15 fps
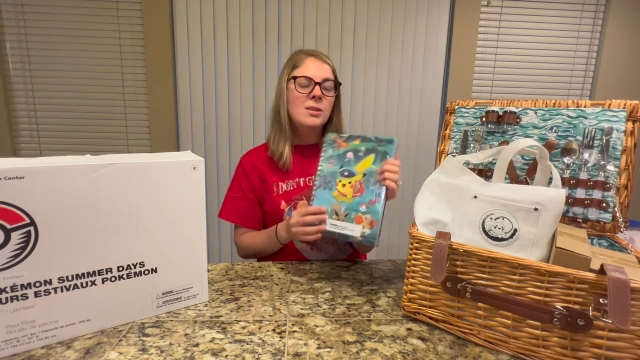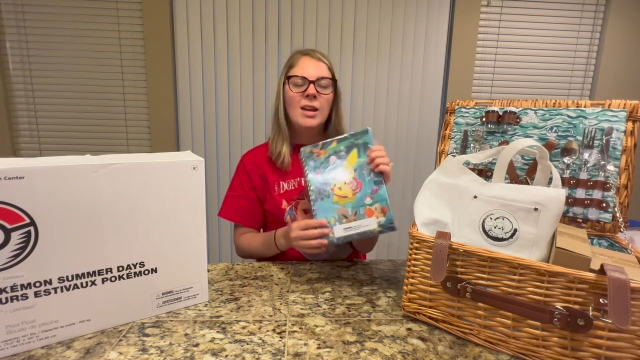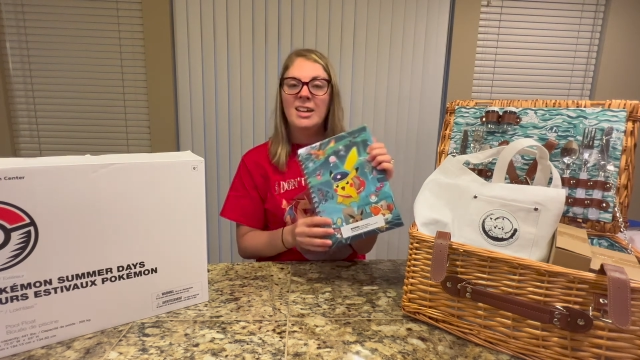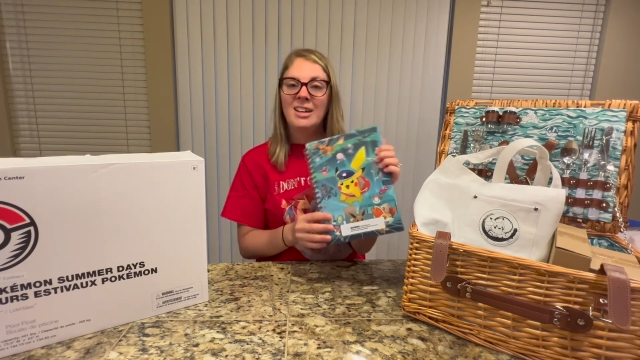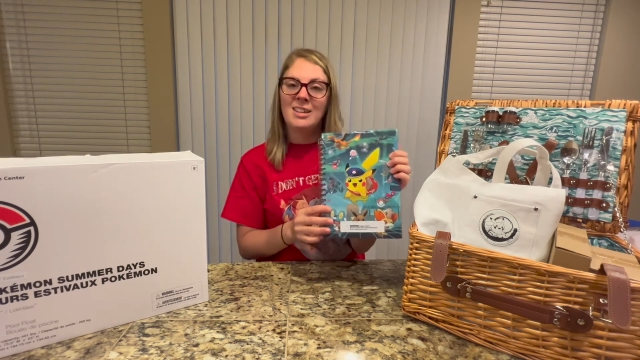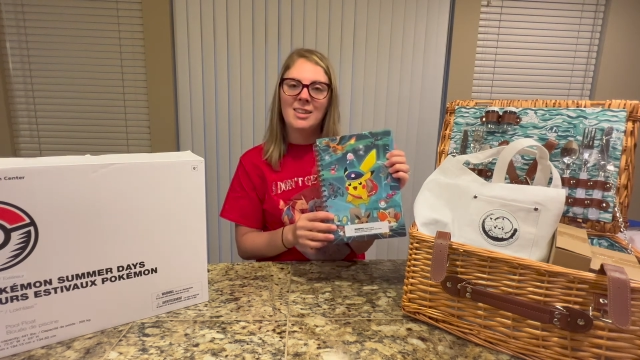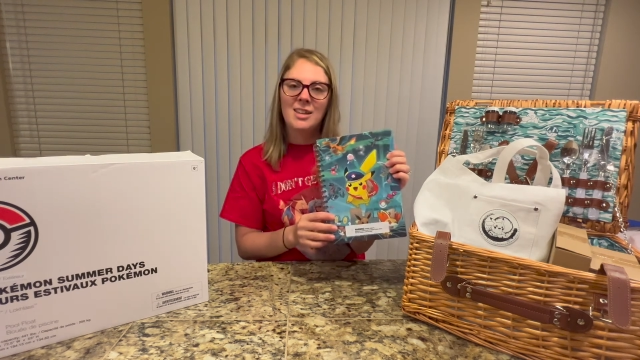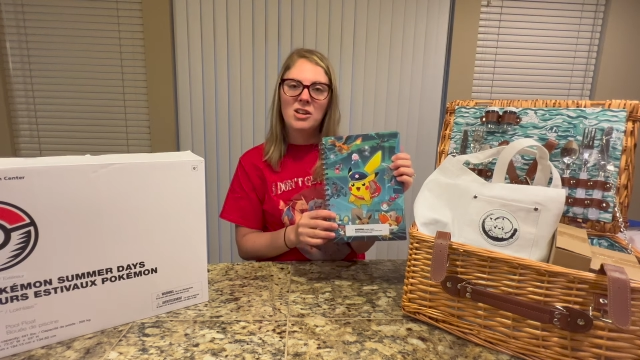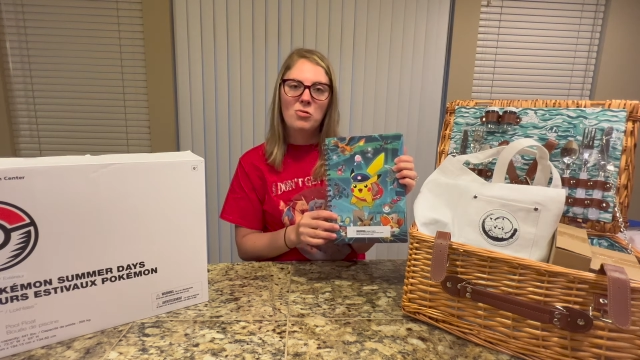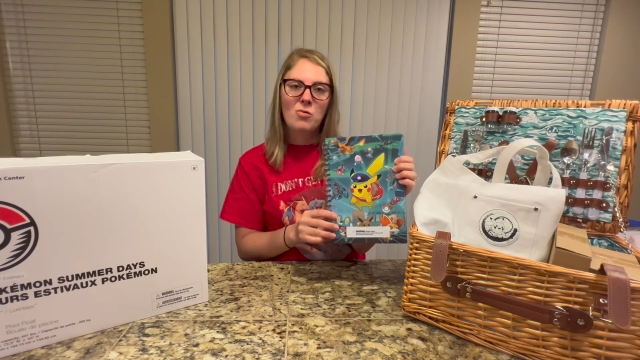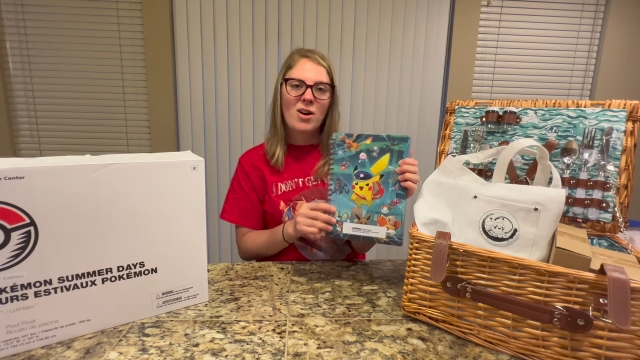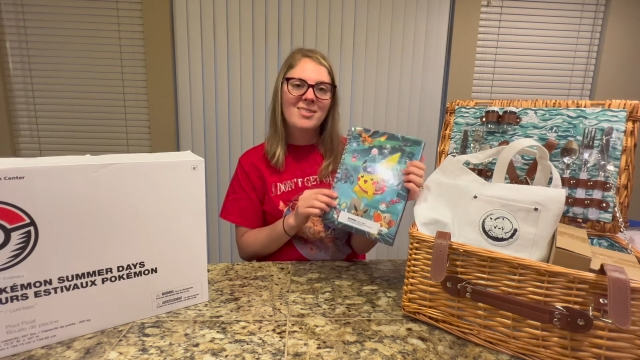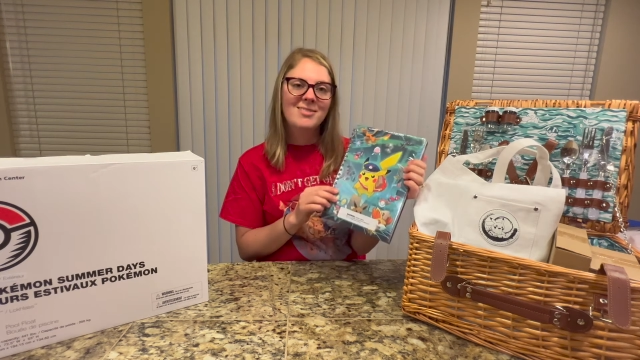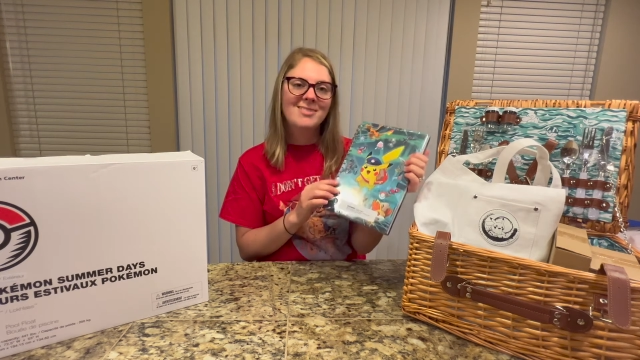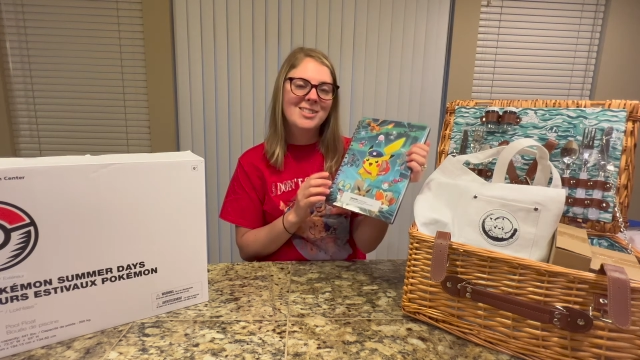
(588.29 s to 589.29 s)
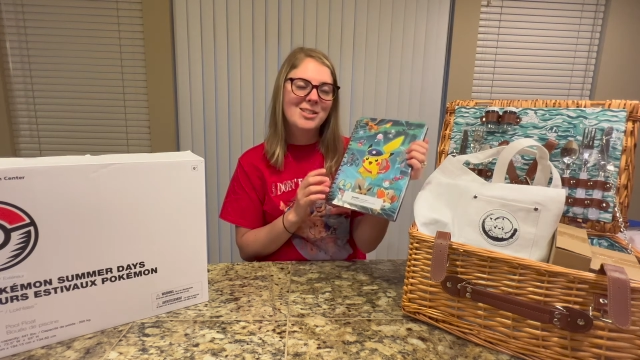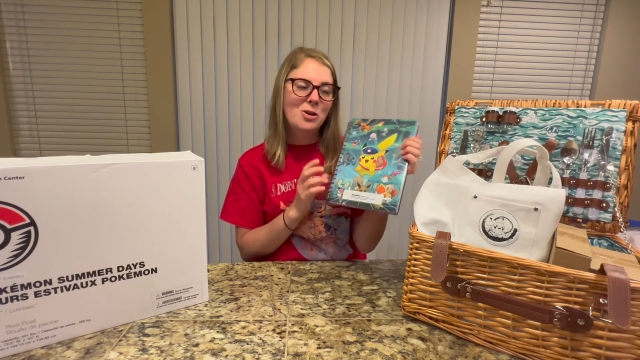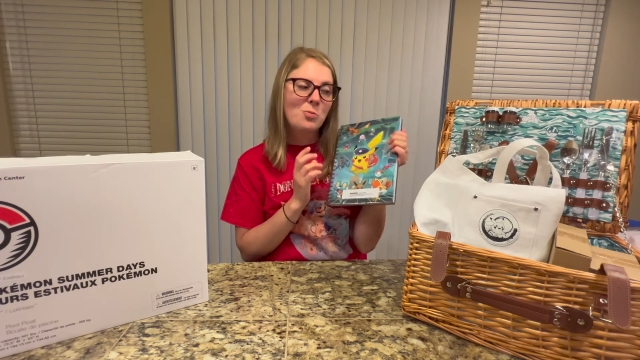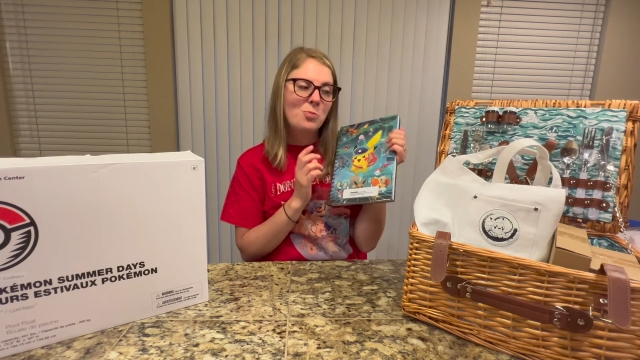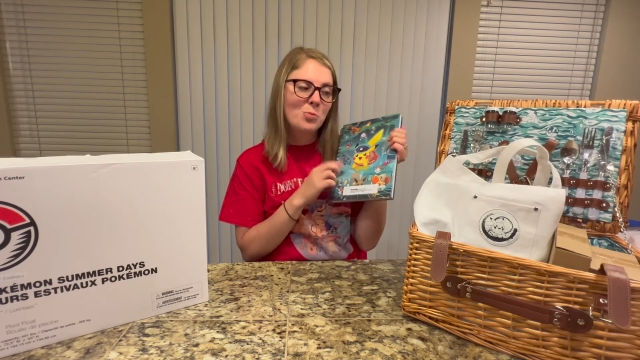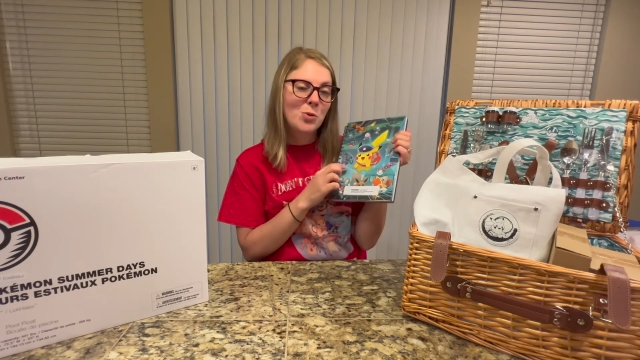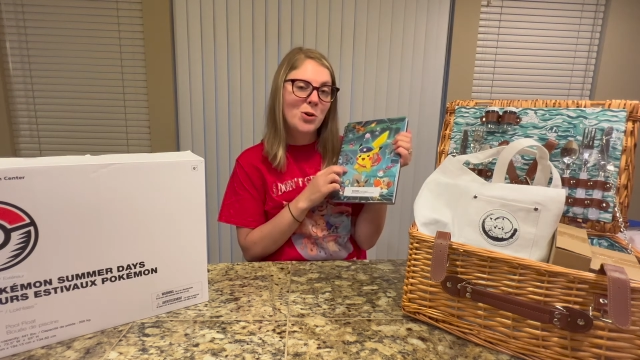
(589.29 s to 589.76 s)
anything you want.
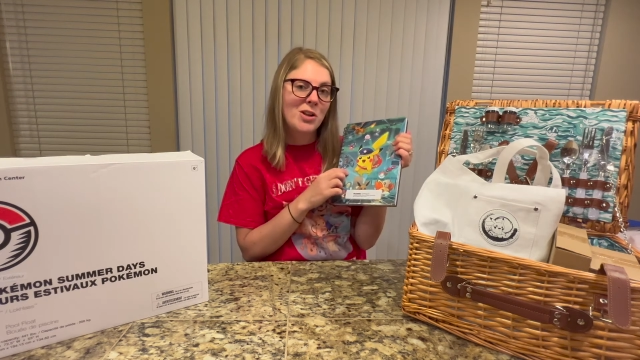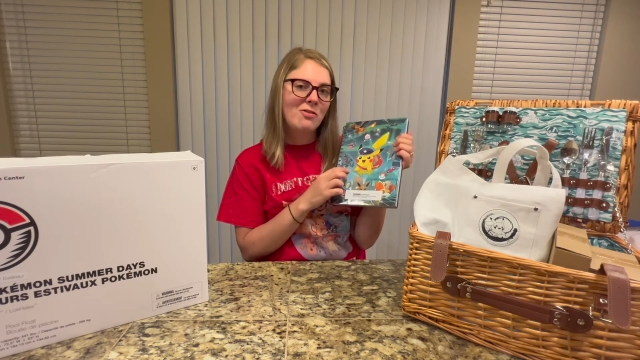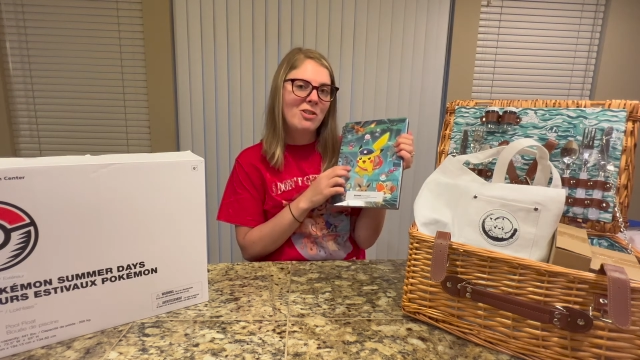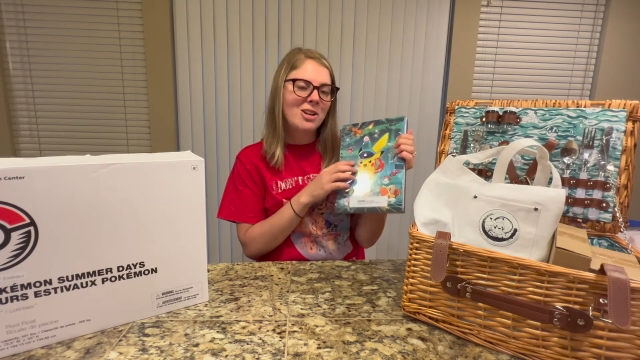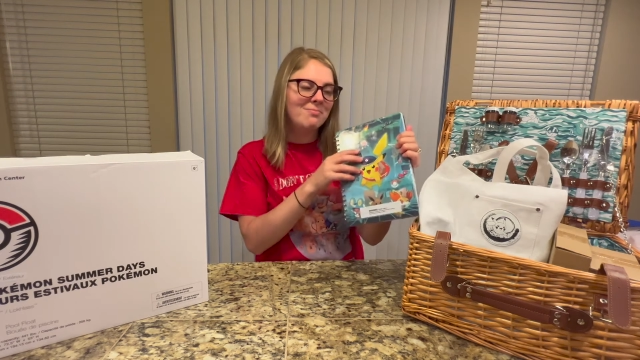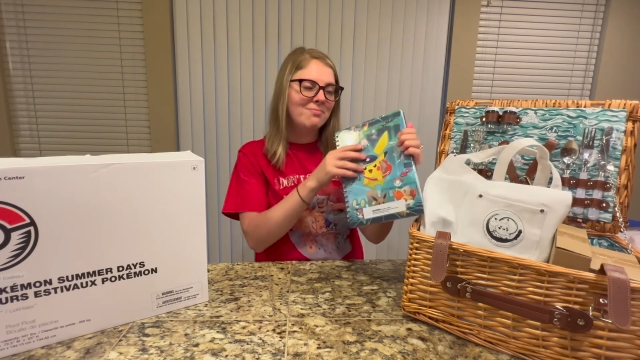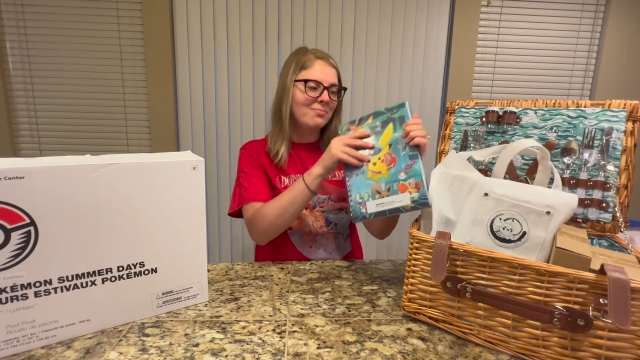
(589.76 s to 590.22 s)
So pretty fun.